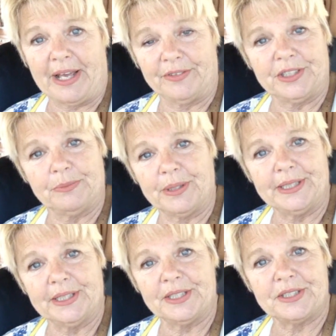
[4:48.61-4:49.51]
have it done by
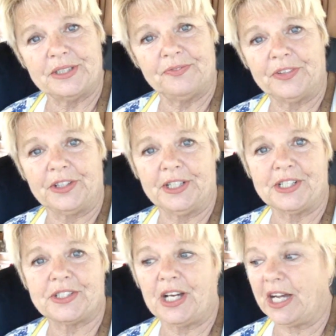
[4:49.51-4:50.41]
Dennis. Very
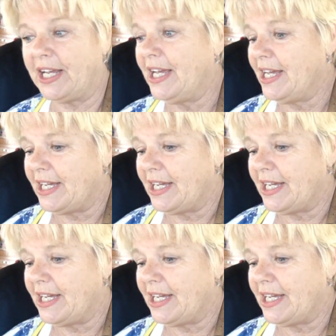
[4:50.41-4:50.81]
nice guy.